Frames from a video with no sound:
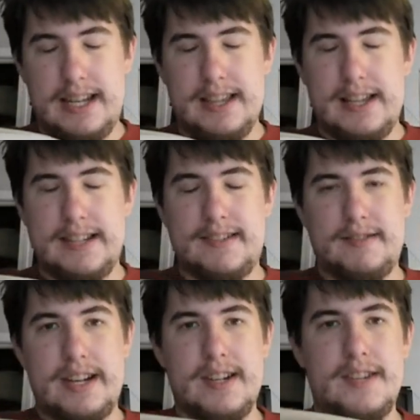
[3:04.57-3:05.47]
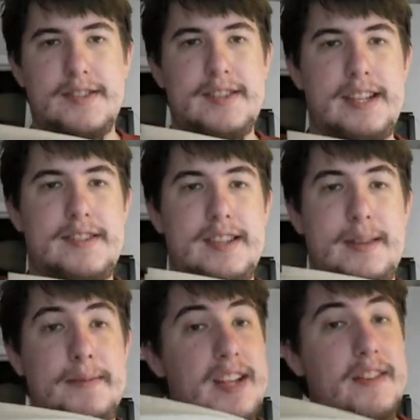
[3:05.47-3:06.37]
it lets readers
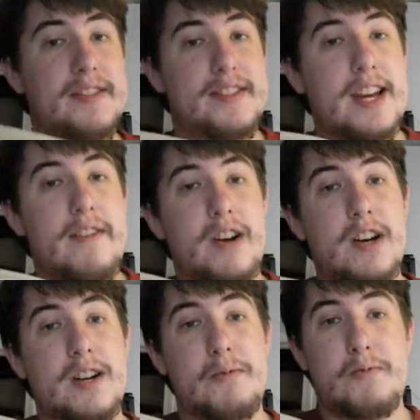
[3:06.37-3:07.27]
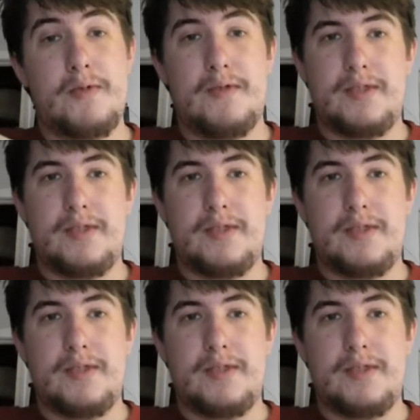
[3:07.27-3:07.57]
insert themselves instead of her,